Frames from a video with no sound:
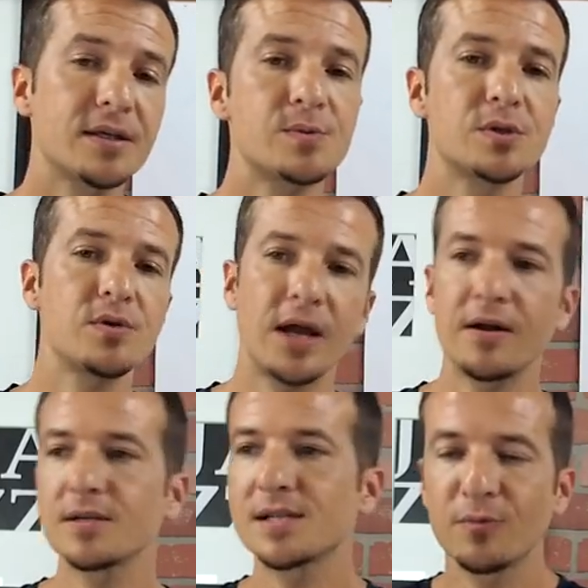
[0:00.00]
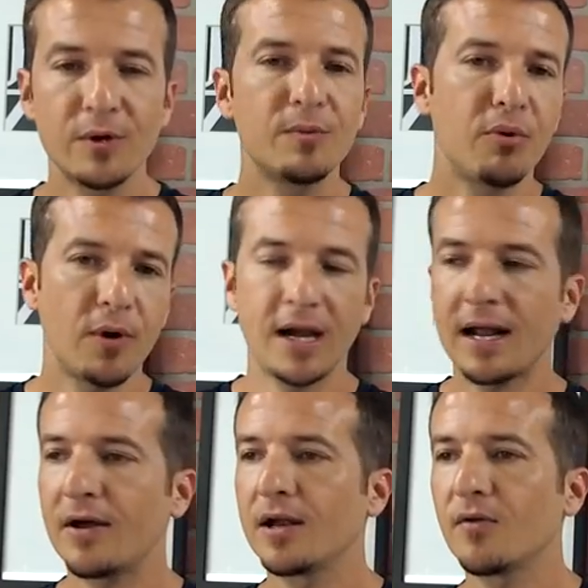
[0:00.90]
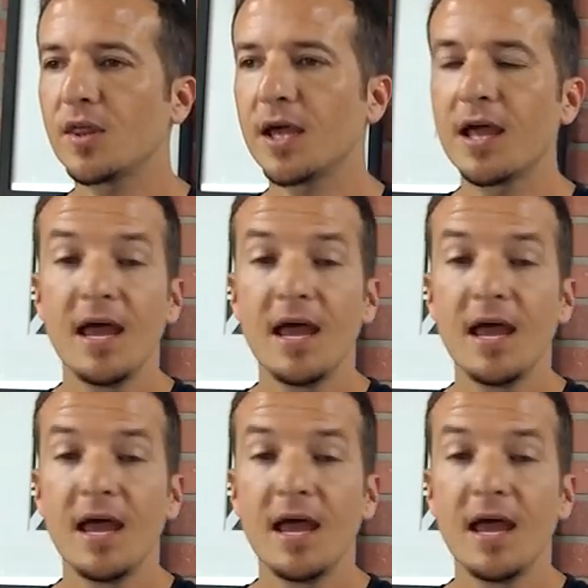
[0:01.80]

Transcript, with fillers: with traders and we would point it out and everything.